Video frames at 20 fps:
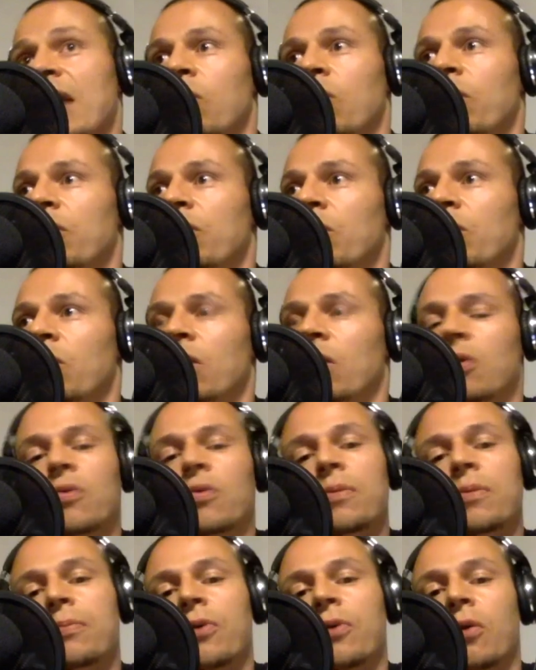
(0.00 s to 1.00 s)
when you work
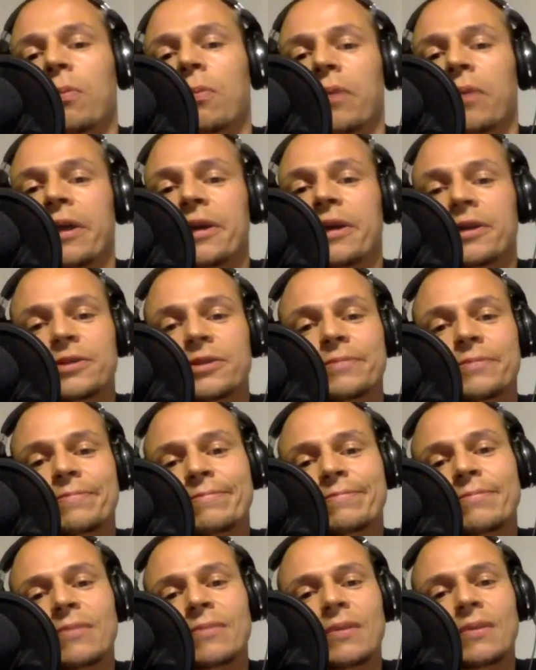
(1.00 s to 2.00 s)
with pro players.
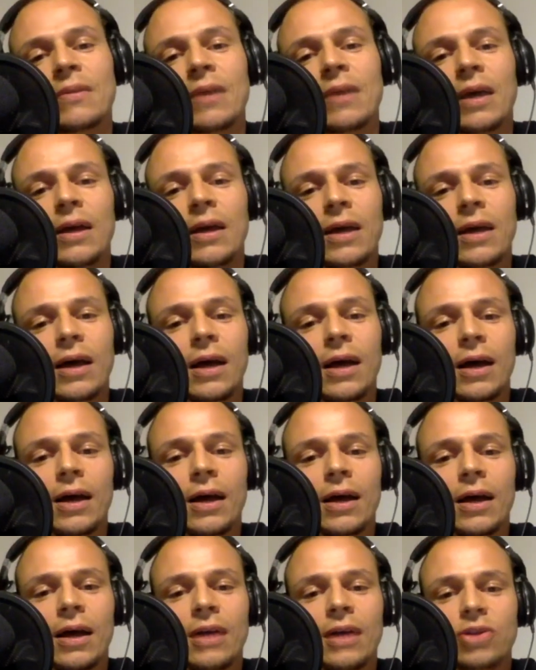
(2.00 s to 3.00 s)

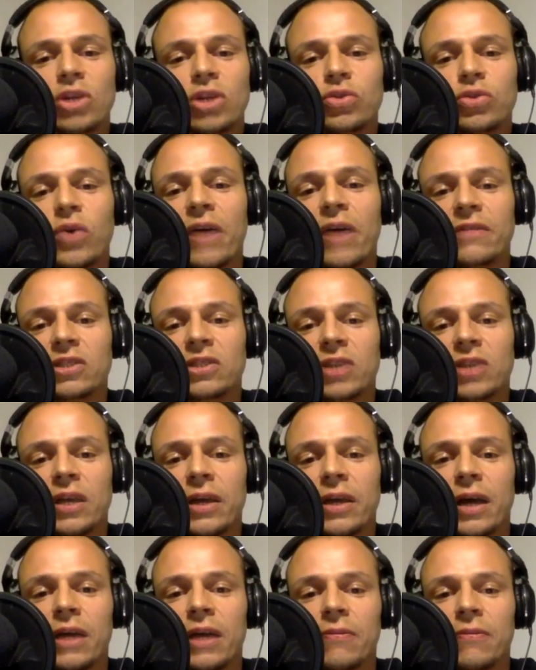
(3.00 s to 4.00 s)
Uh, I try to have the same
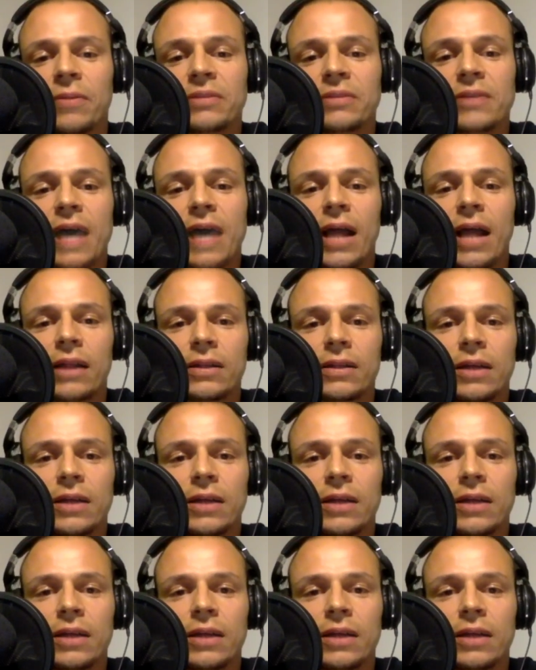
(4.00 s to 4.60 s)
kind of mentality,